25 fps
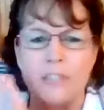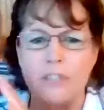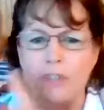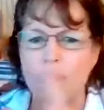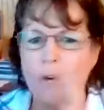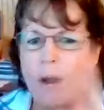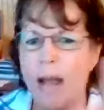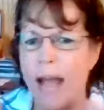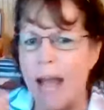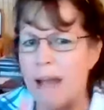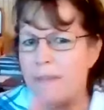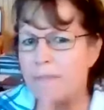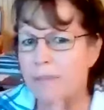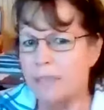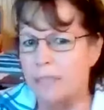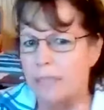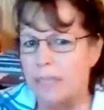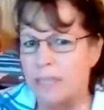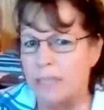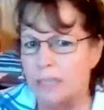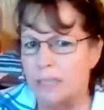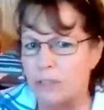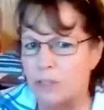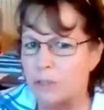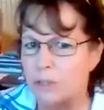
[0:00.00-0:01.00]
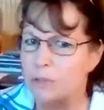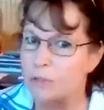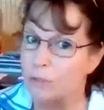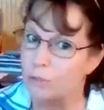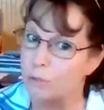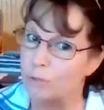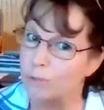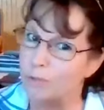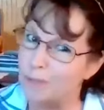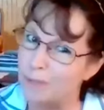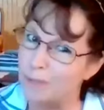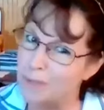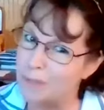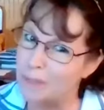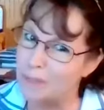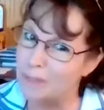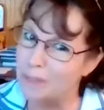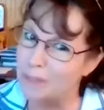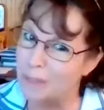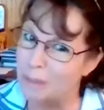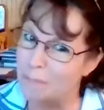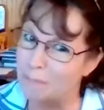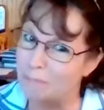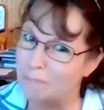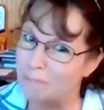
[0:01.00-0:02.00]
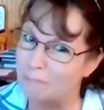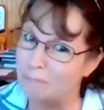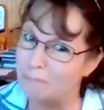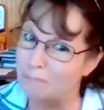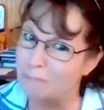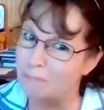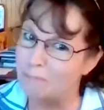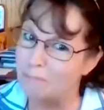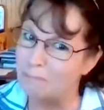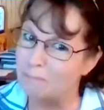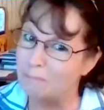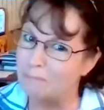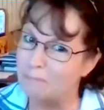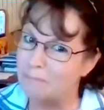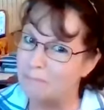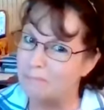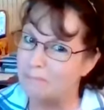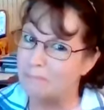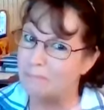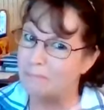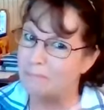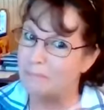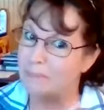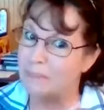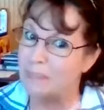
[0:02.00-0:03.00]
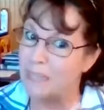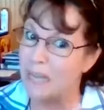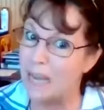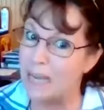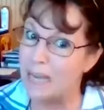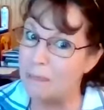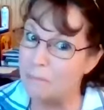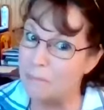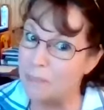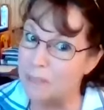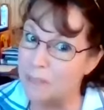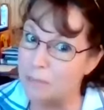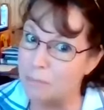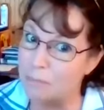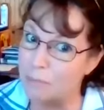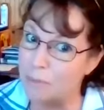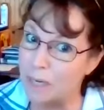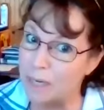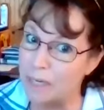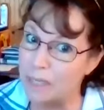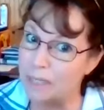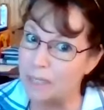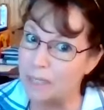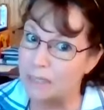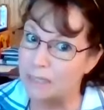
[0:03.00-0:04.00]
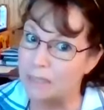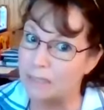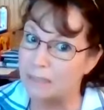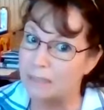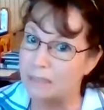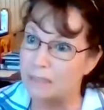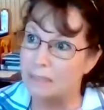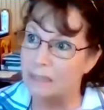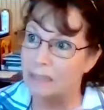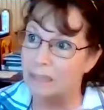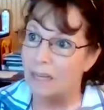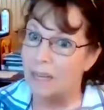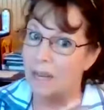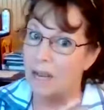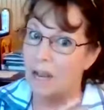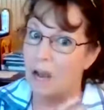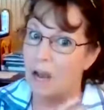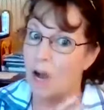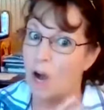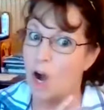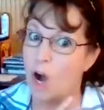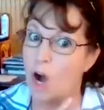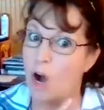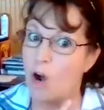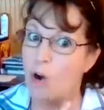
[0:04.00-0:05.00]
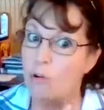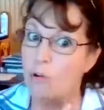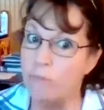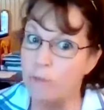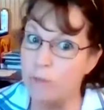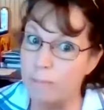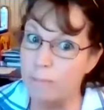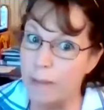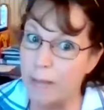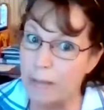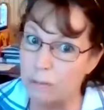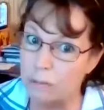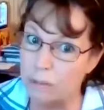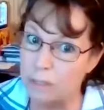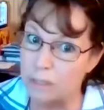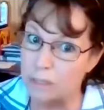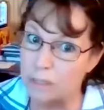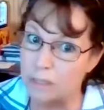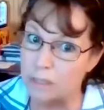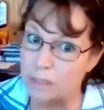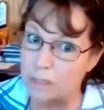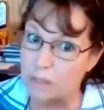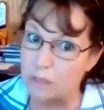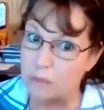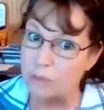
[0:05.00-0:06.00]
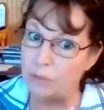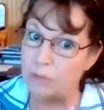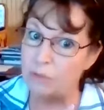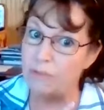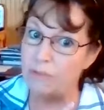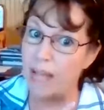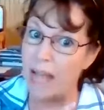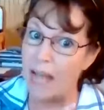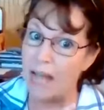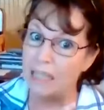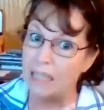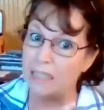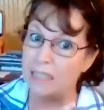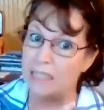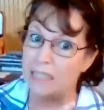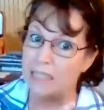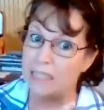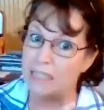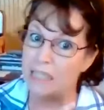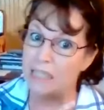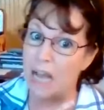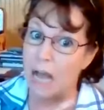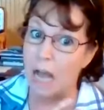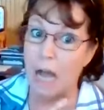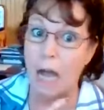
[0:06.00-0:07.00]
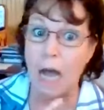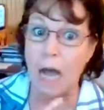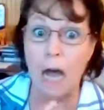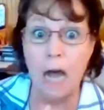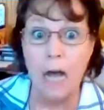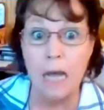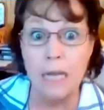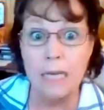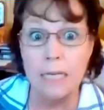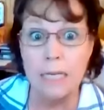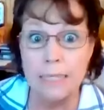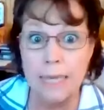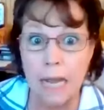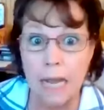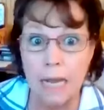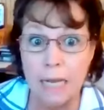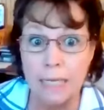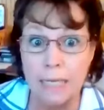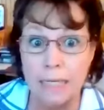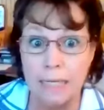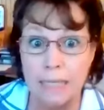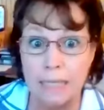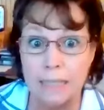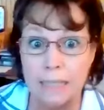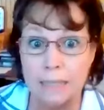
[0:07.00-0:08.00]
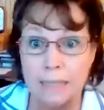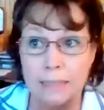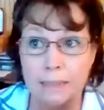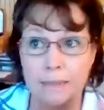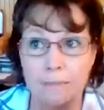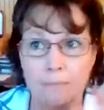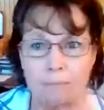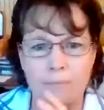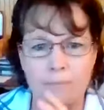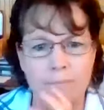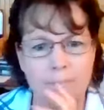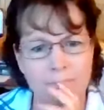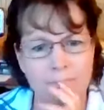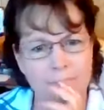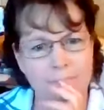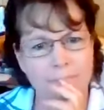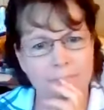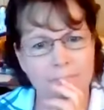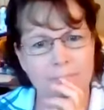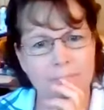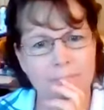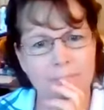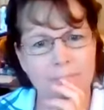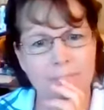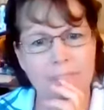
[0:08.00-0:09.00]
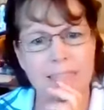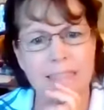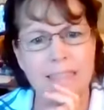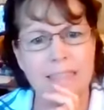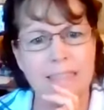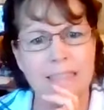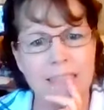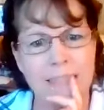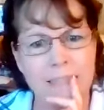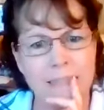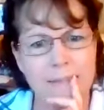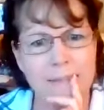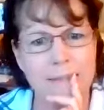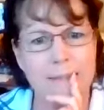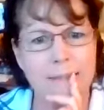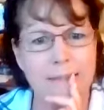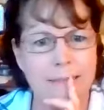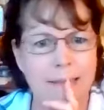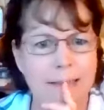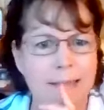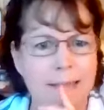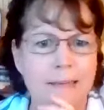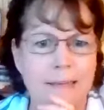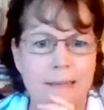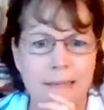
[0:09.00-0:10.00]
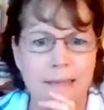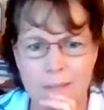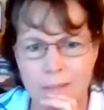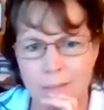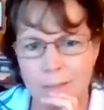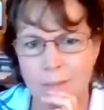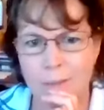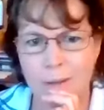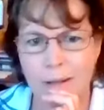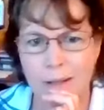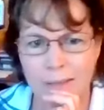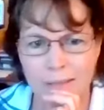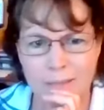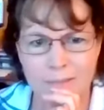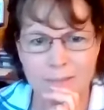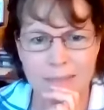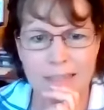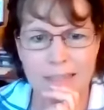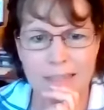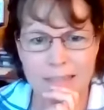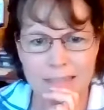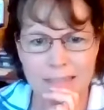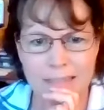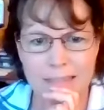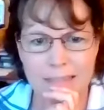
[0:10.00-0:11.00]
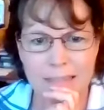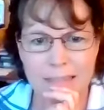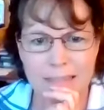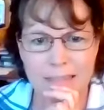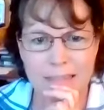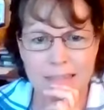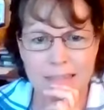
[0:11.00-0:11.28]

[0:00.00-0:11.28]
Traveling to Jerusalem, 9 months pregnant, over mountains, through valleys, on a donkey. What's that saying to all of us?